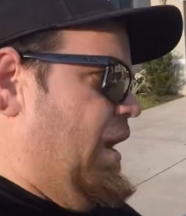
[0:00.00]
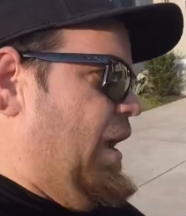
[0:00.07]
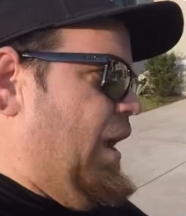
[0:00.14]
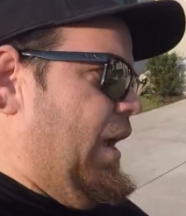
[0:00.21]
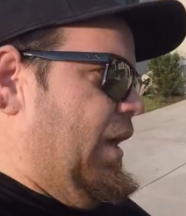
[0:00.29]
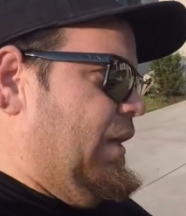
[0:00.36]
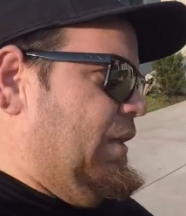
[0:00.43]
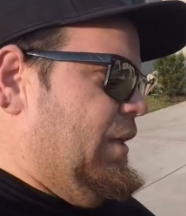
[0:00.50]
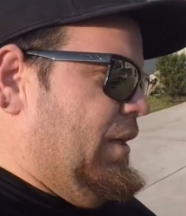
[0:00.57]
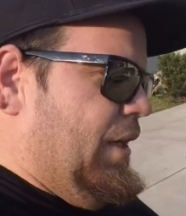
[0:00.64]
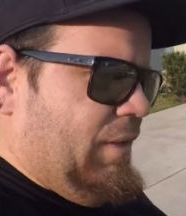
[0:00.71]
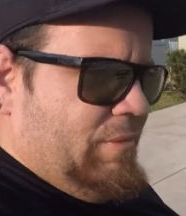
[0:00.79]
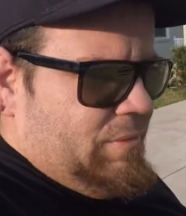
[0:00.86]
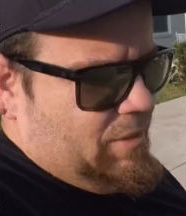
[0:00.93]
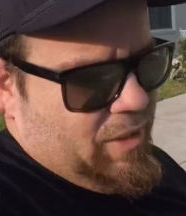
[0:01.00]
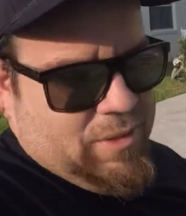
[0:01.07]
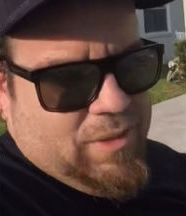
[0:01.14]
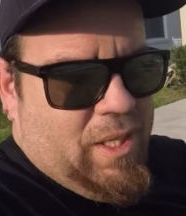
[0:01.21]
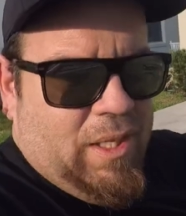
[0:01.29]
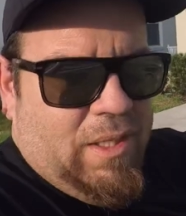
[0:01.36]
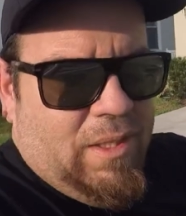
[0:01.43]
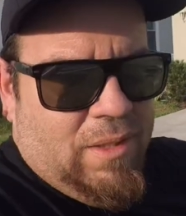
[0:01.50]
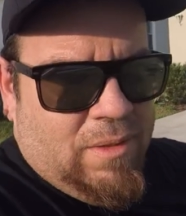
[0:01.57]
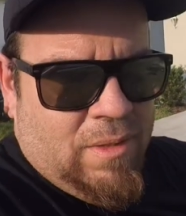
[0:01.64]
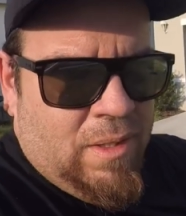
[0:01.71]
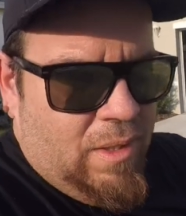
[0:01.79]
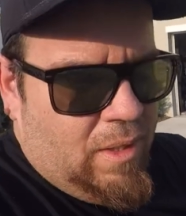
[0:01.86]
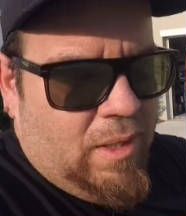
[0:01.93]
and since then
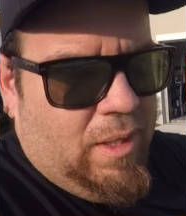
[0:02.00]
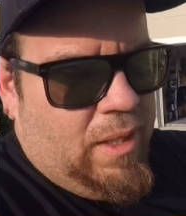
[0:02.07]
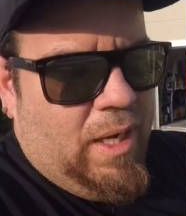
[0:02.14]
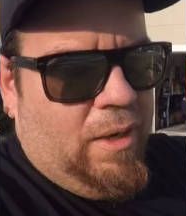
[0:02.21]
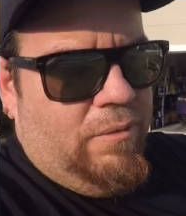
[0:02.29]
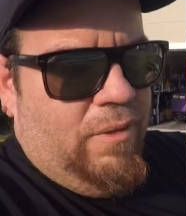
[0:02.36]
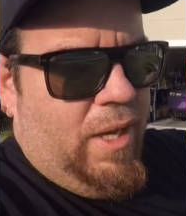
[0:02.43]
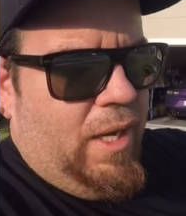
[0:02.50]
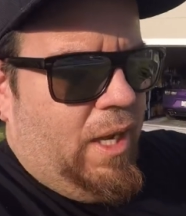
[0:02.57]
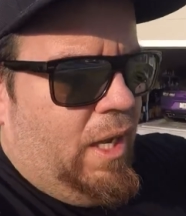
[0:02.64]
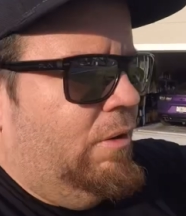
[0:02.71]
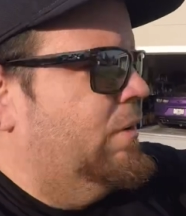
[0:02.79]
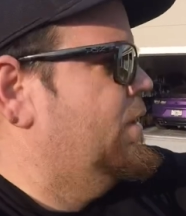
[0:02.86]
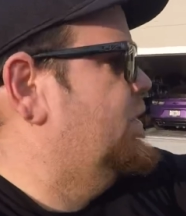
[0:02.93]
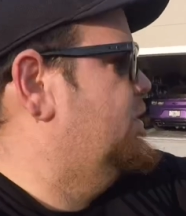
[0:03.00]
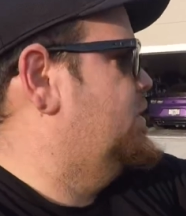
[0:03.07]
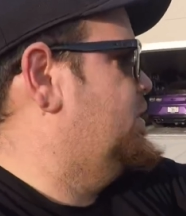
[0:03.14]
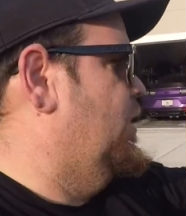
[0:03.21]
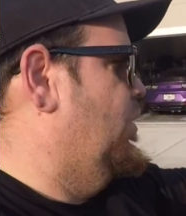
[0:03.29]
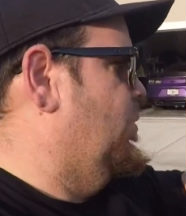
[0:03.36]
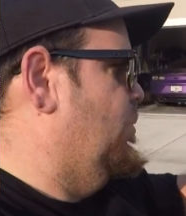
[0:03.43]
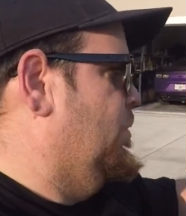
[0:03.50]
he got a vet now. So